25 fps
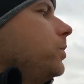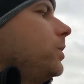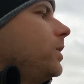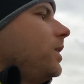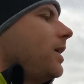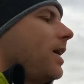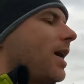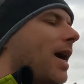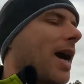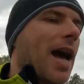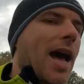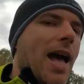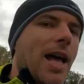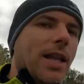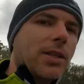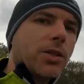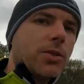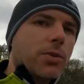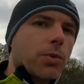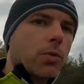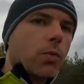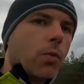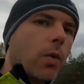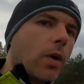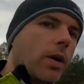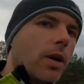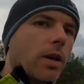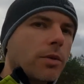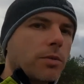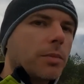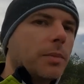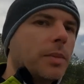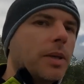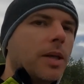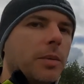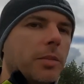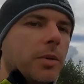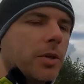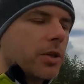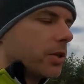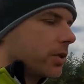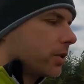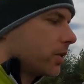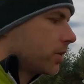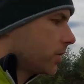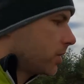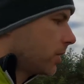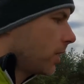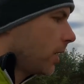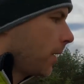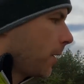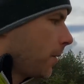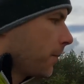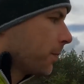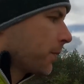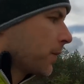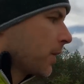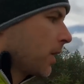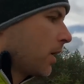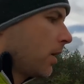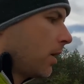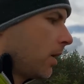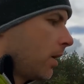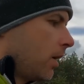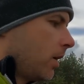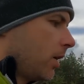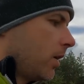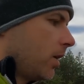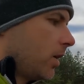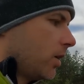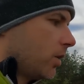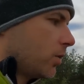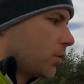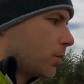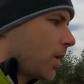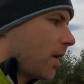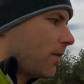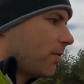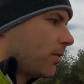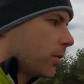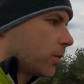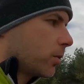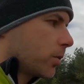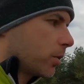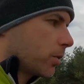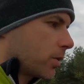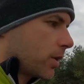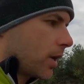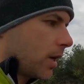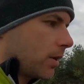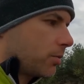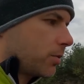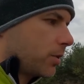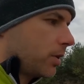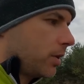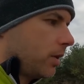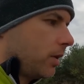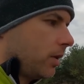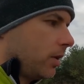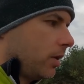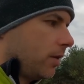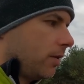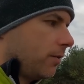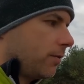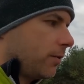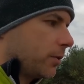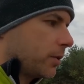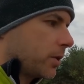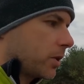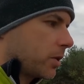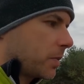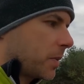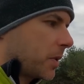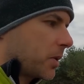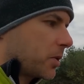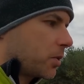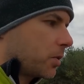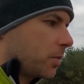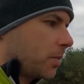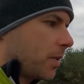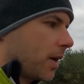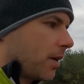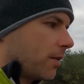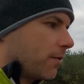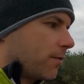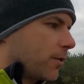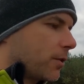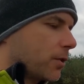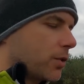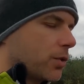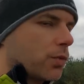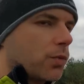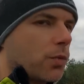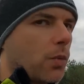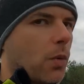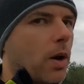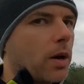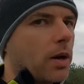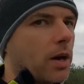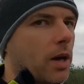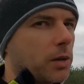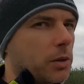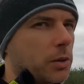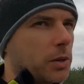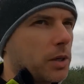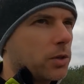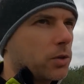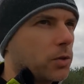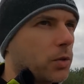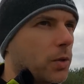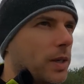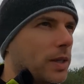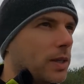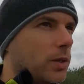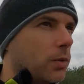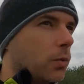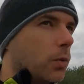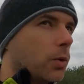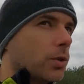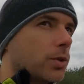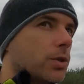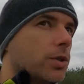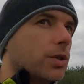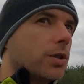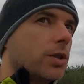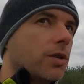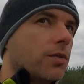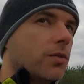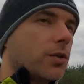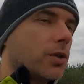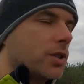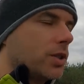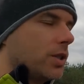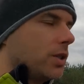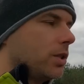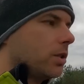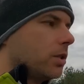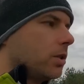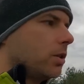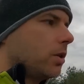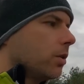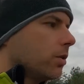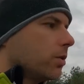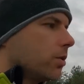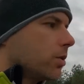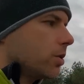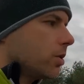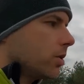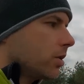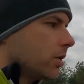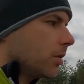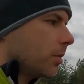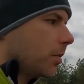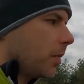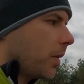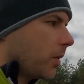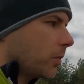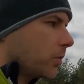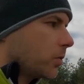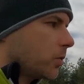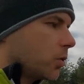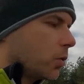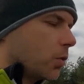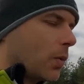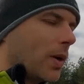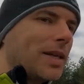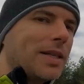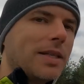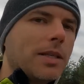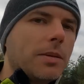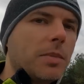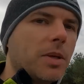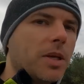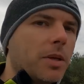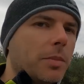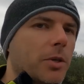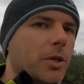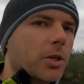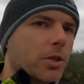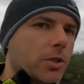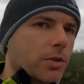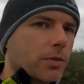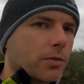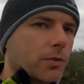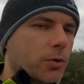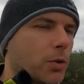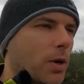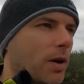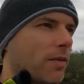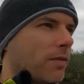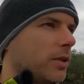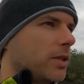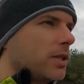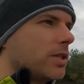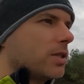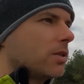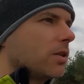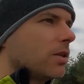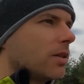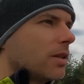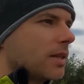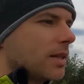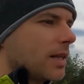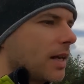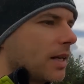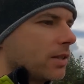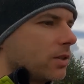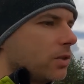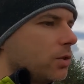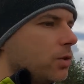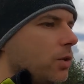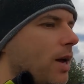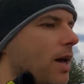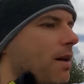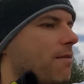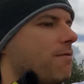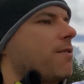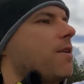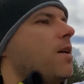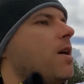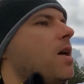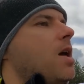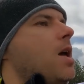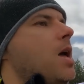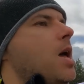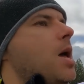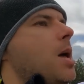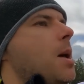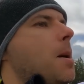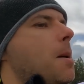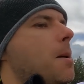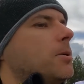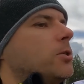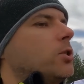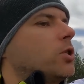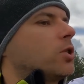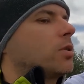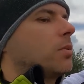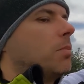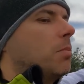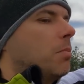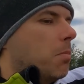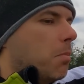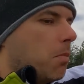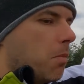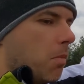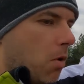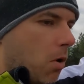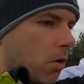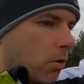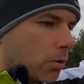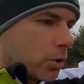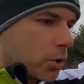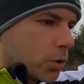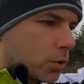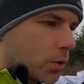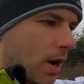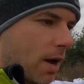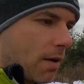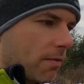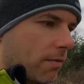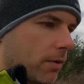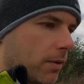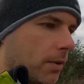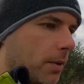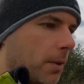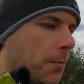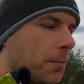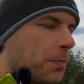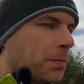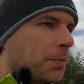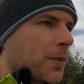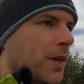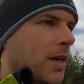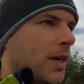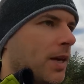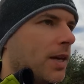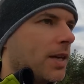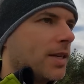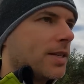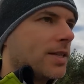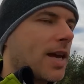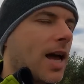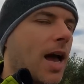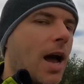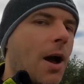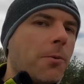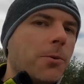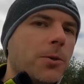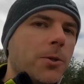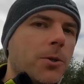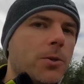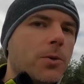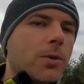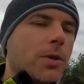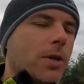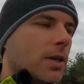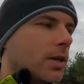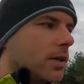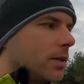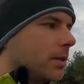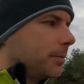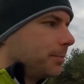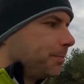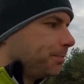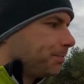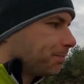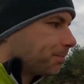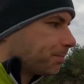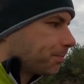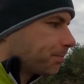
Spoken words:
the 100 millimeters travel cross-country full suspension bike versus 120. What's the difference? It's not just about 20 millimeters of travel. It's not that you have just more travel. It's how you can